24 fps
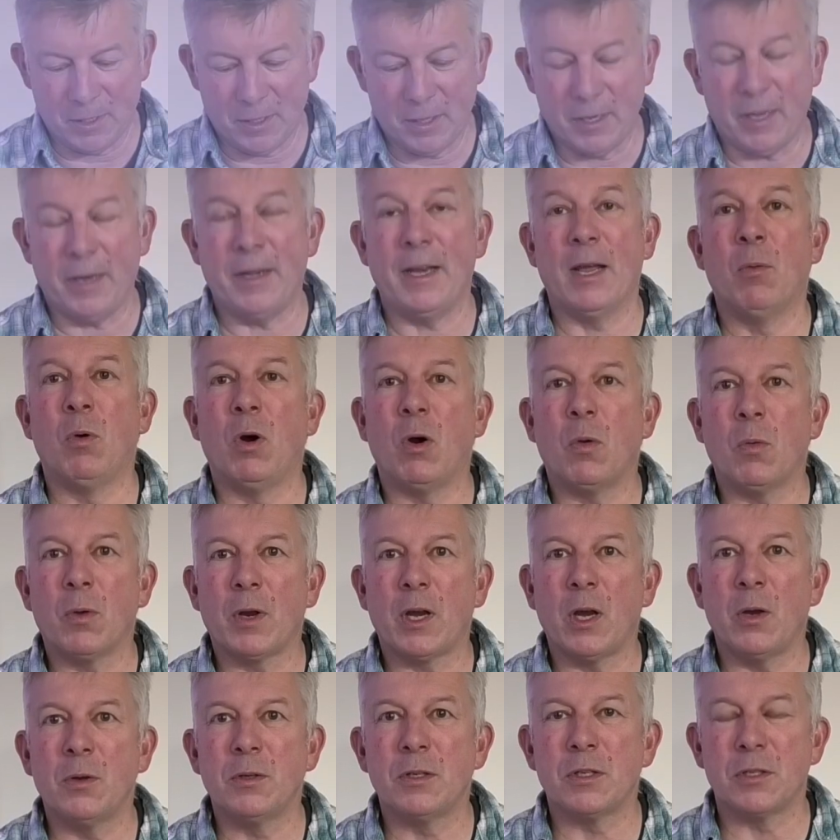And now what we're
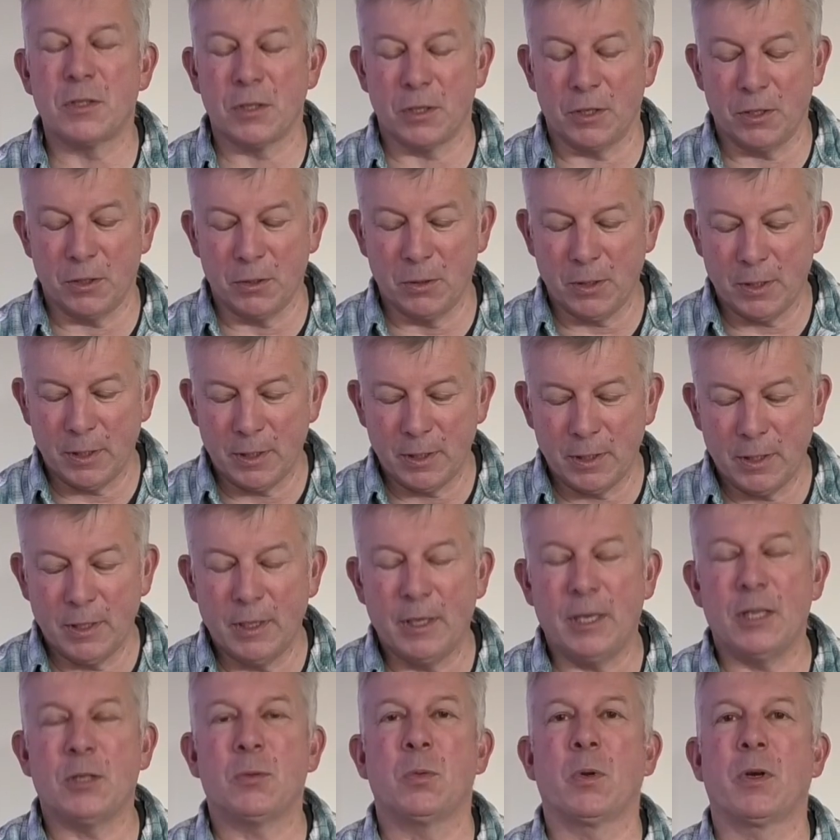going to do
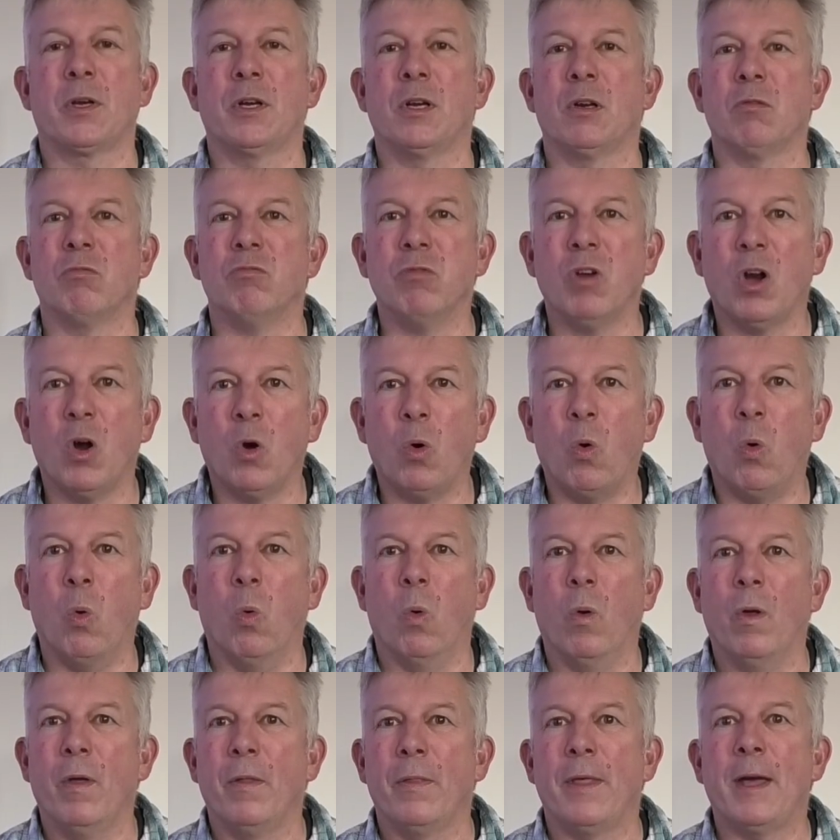is we're going to roll
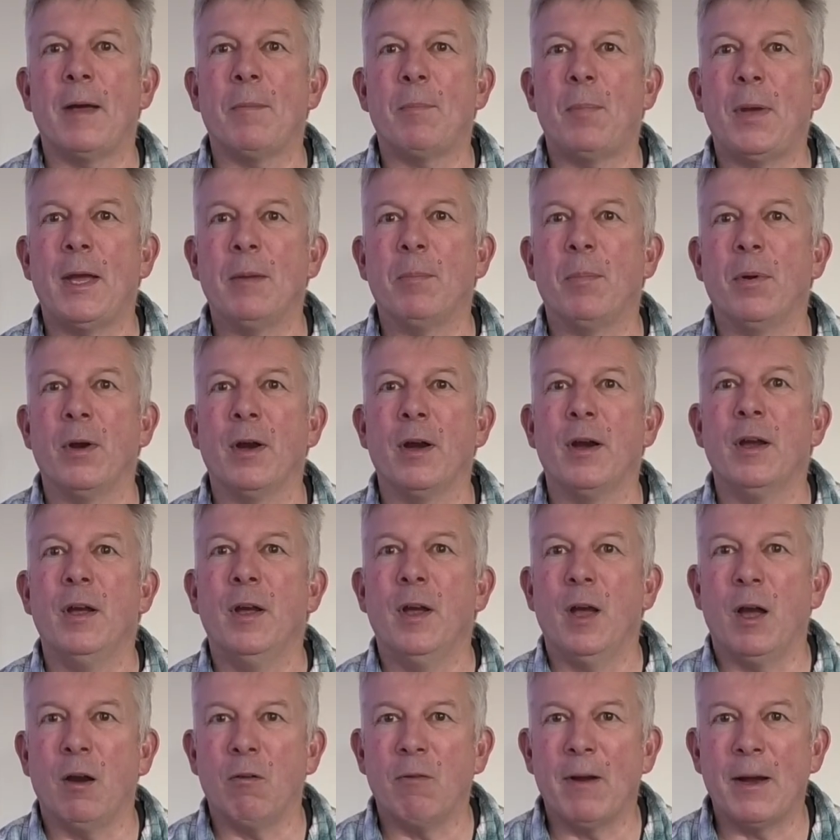that paper
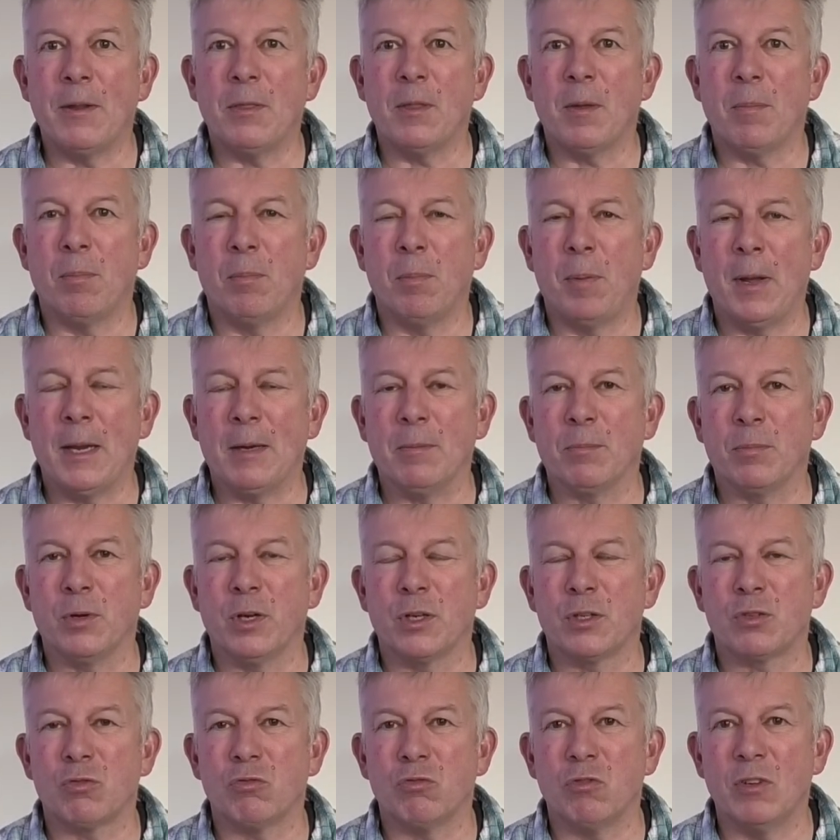around the
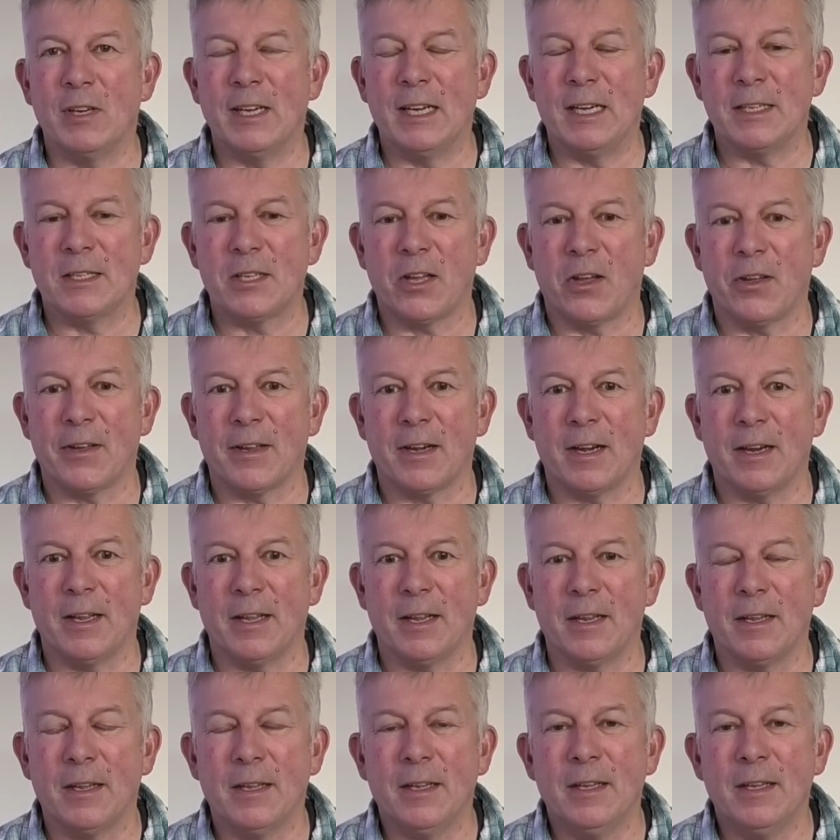paintbrush really tightly.